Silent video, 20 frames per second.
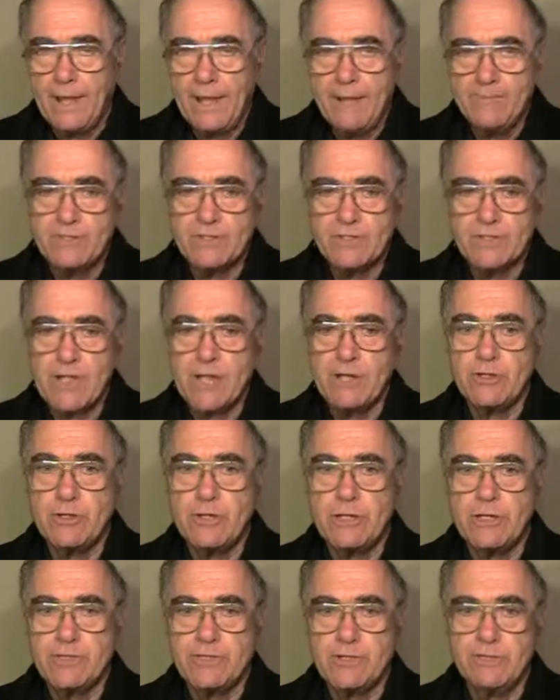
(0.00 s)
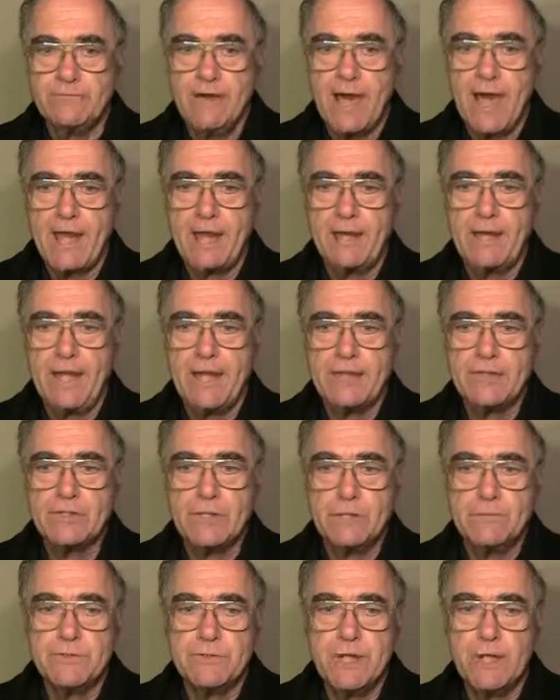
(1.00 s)
If Satan is divided against
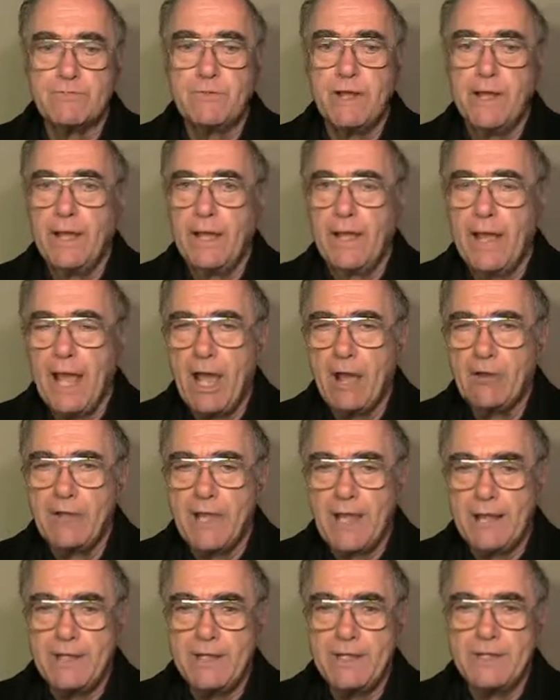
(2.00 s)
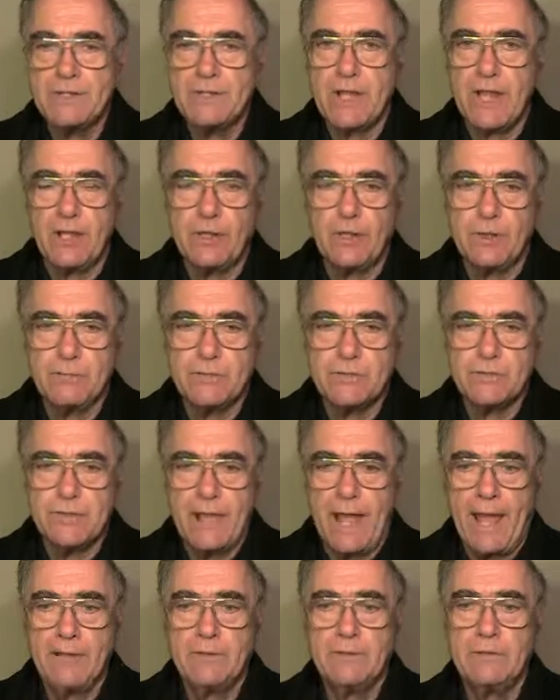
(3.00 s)
himself, how can his kingdom
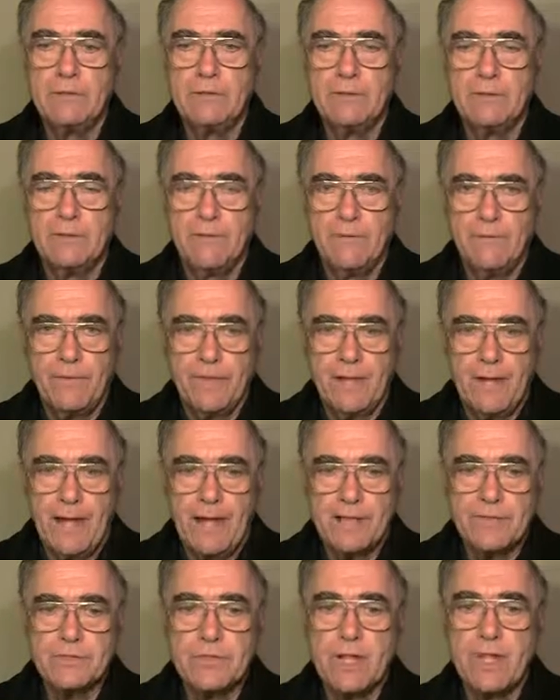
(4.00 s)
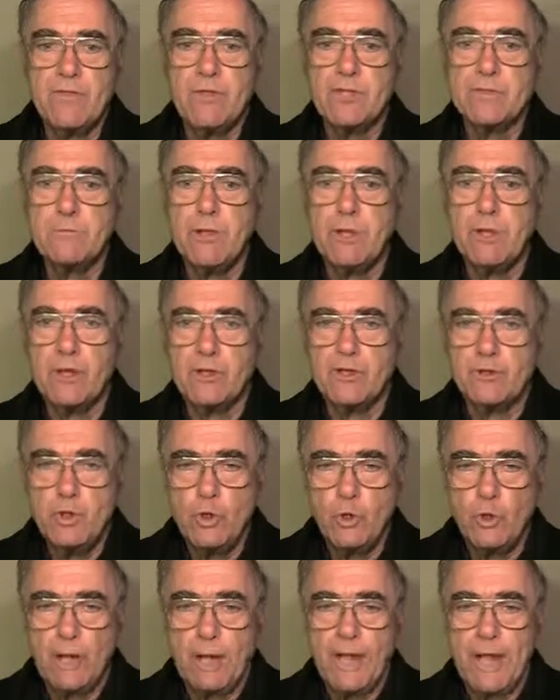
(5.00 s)
stand? I say this because
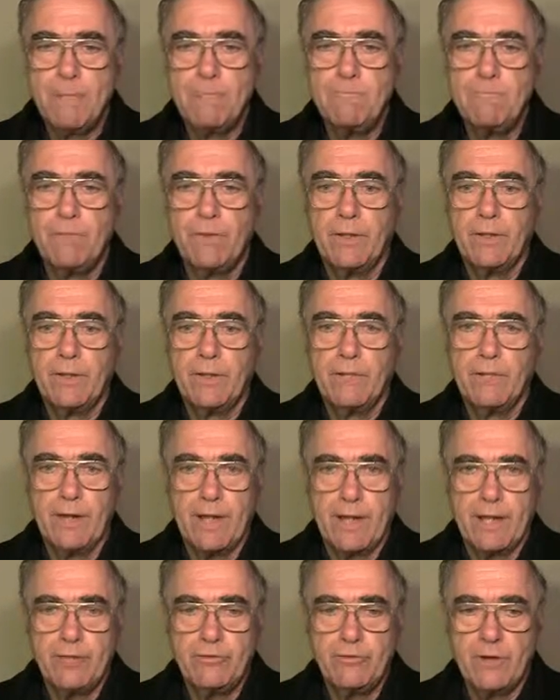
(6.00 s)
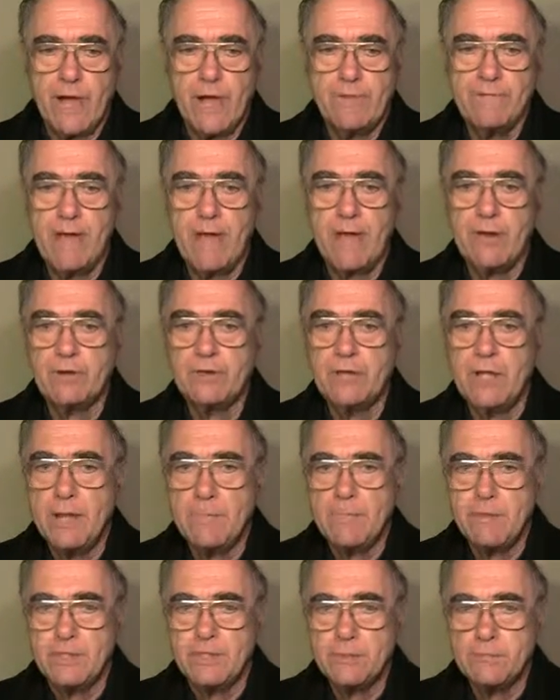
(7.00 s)
you claim that I drive out
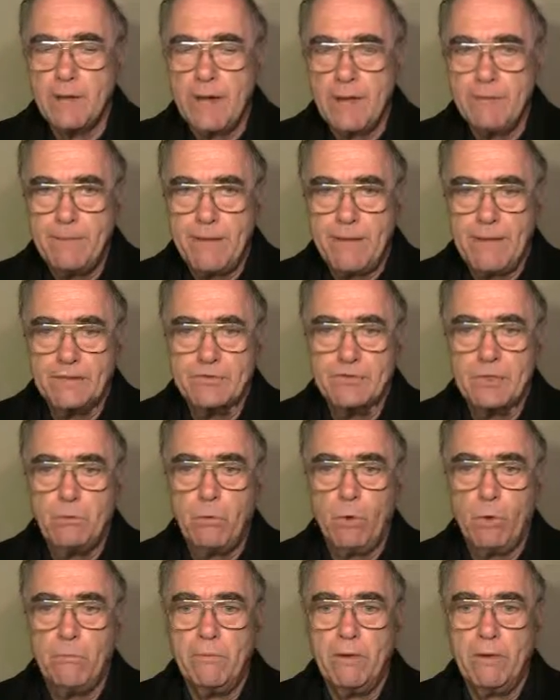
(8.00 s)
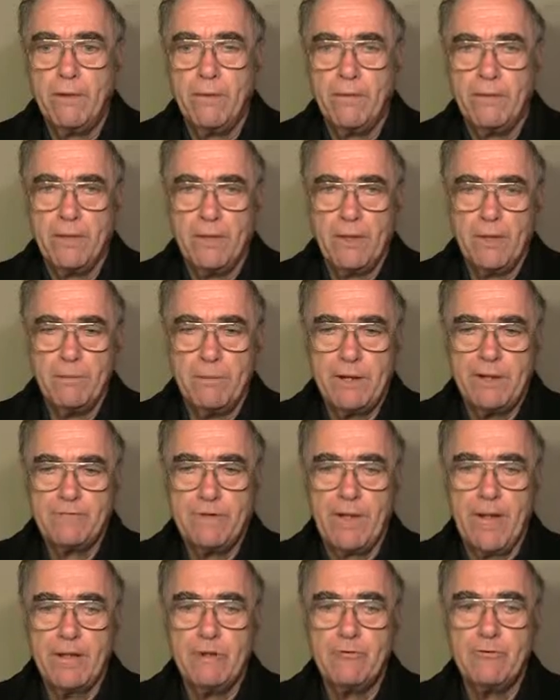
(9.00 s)
demons by Beelzebub. But
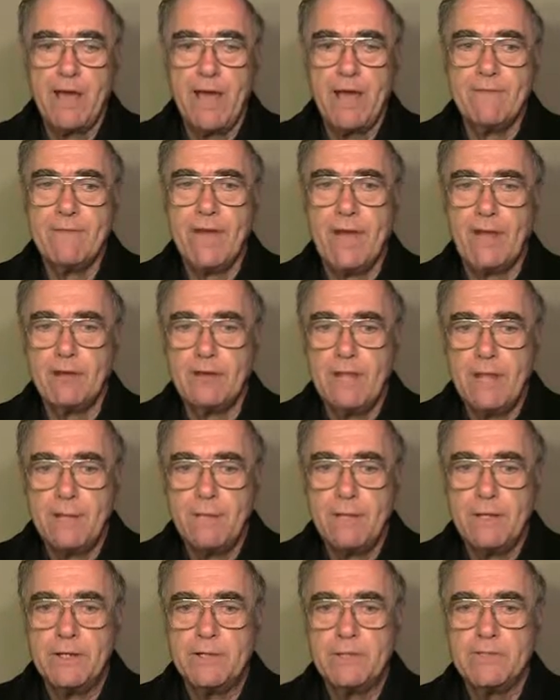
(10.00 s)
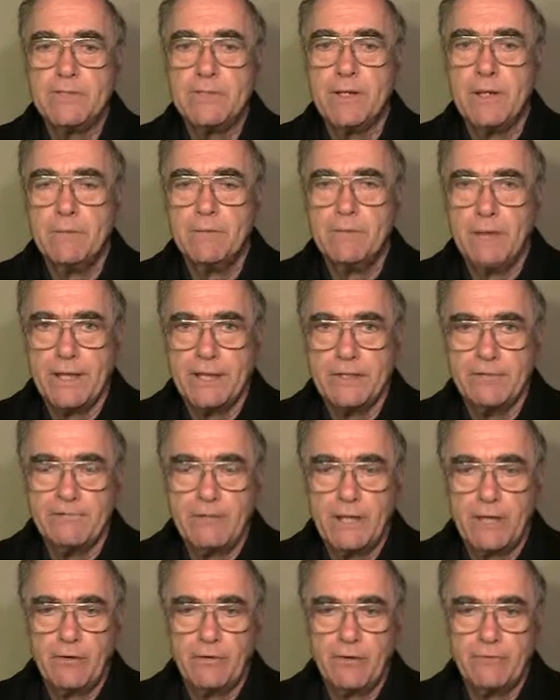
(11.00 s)
if I drive out demons by the
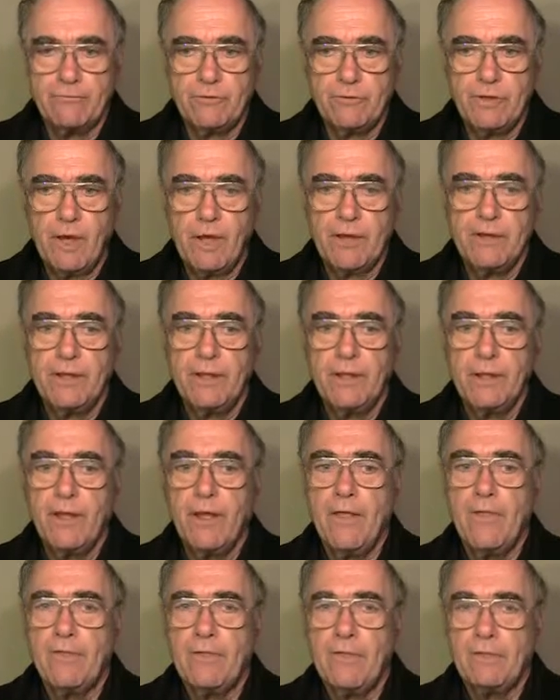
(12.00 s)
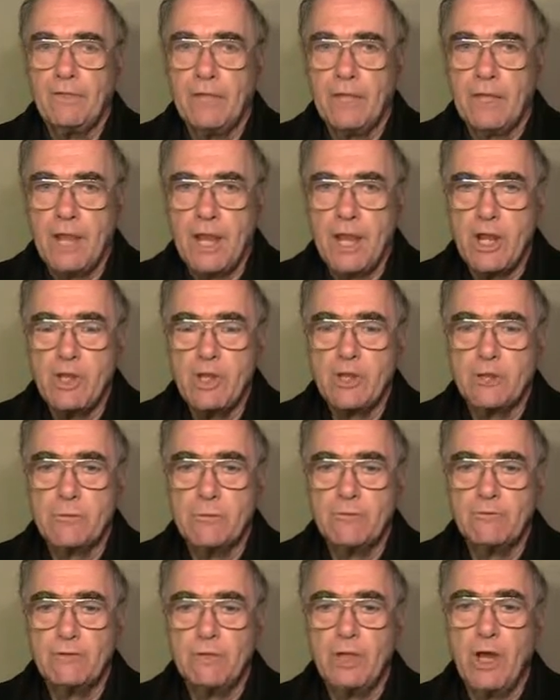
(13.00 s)
finger of God, then the kingdom
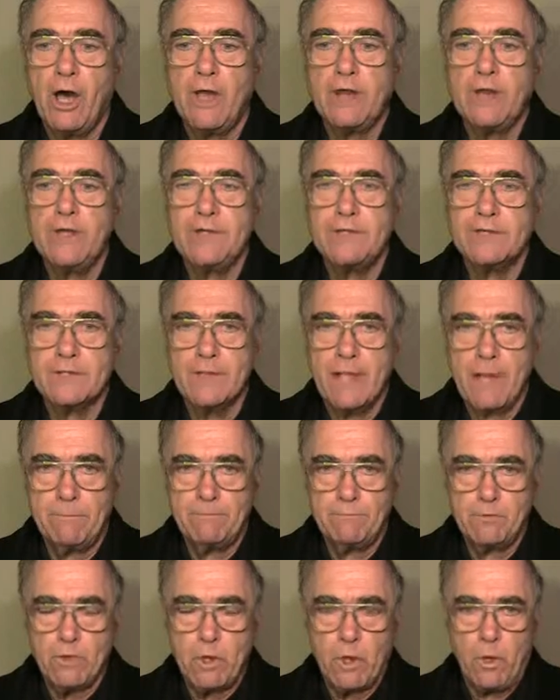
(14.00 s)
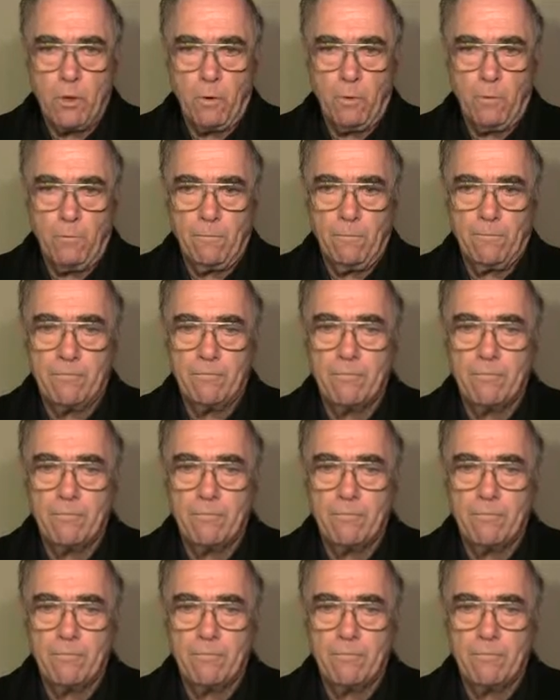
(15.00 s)
of God has come to you.